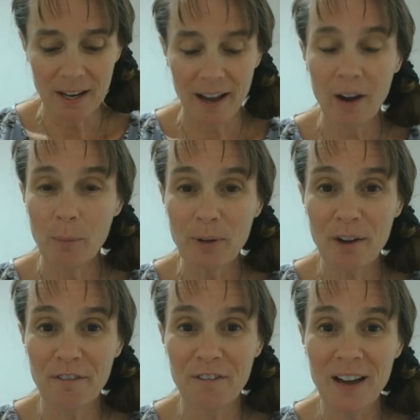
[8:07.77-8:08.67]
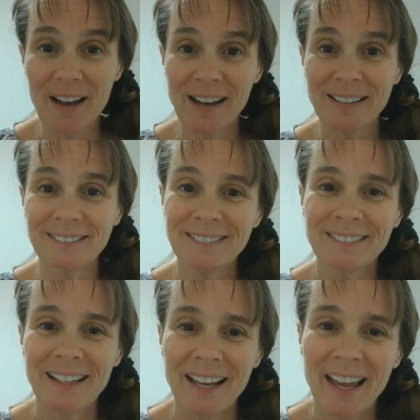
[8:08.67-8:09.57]
I hope you have fun,
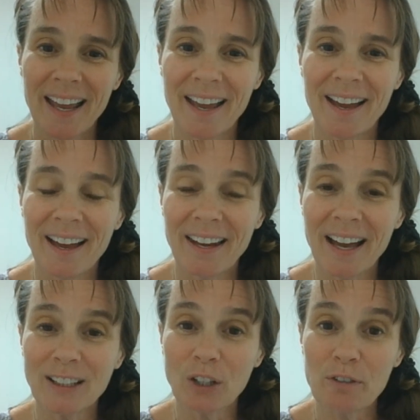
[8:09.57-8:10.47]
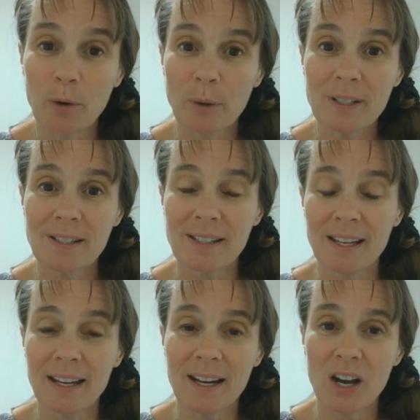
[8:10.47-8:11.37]
and I look forward to
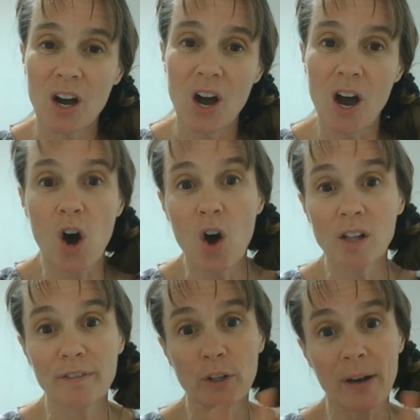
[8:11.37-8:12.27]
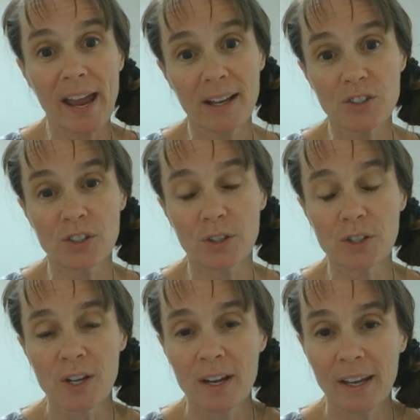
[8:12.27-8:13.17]
seeing all of your
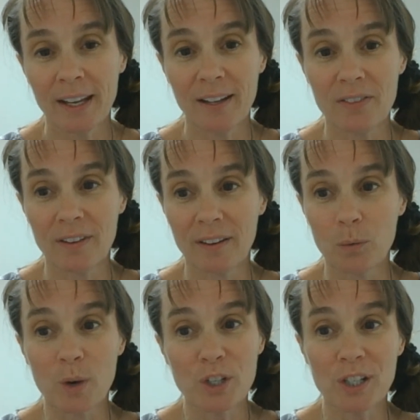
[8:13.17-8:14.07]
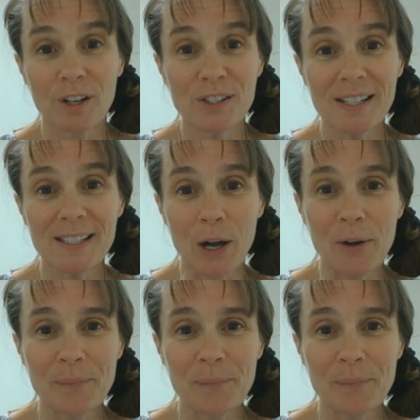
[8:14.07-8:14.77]
answers in the worksheet on Seesaw.